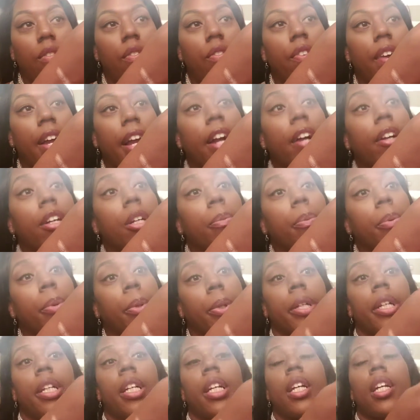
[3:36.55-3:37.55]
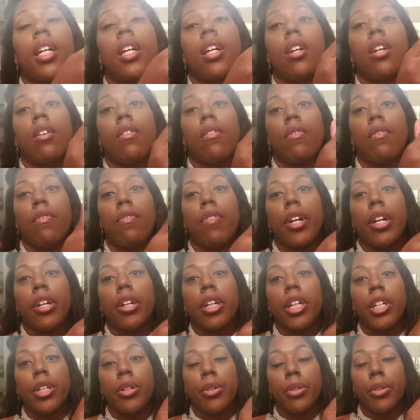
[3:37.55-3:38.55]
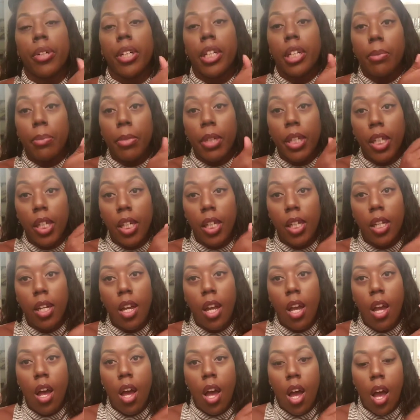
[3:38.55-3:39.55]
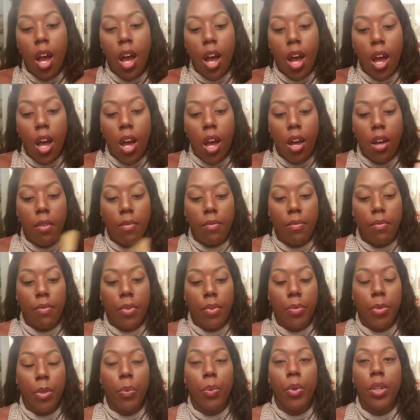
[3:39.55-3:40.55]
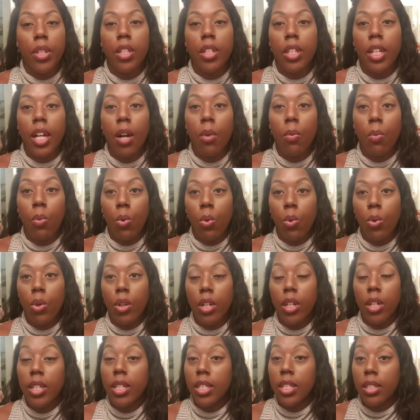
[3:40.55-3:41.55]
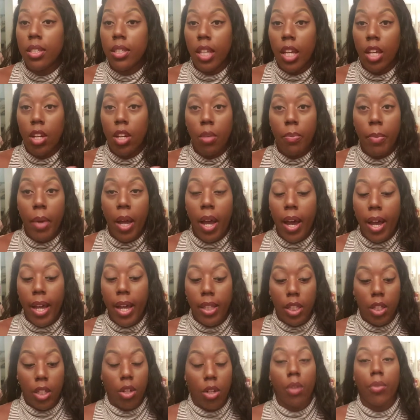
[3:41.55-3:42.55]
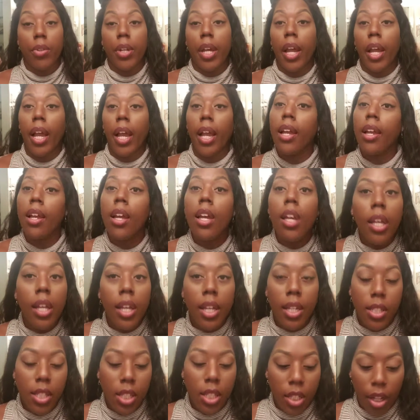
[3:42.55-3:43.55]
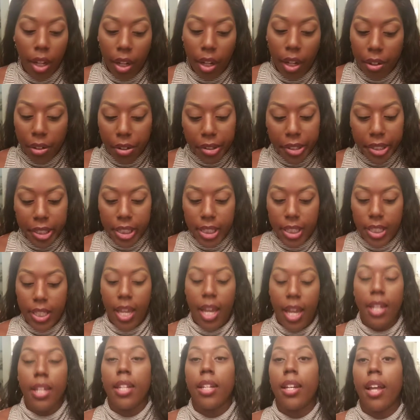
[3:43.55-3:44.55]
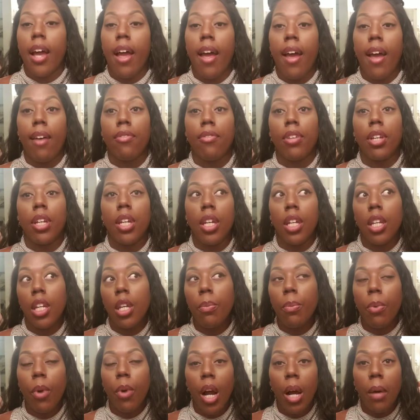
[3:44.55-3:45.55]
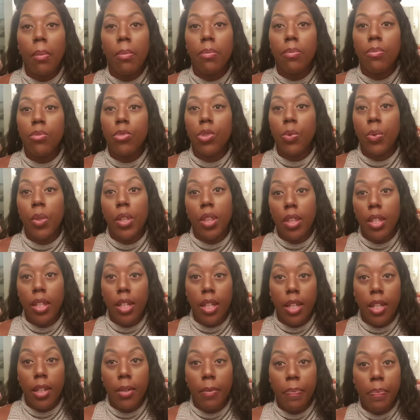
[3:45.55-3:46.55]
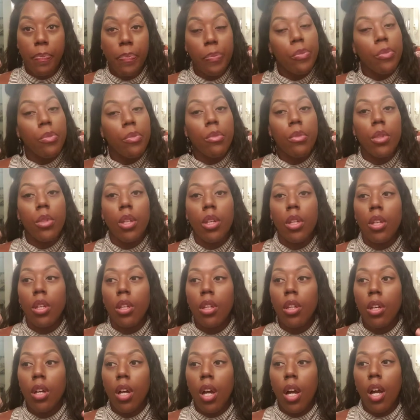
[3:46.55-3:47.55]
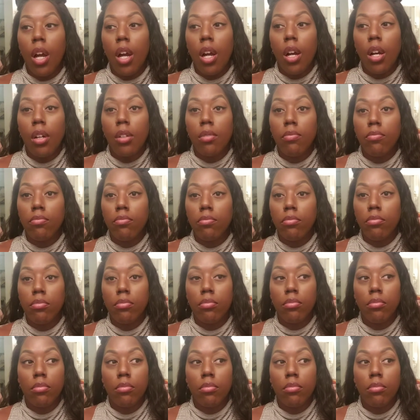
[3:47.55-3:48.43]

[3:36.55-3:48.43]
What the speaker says: Very pretty. Very creamy. From the one that I wore, it stayed on my eyelid all day. It did not crease. I did not have any problems with it. But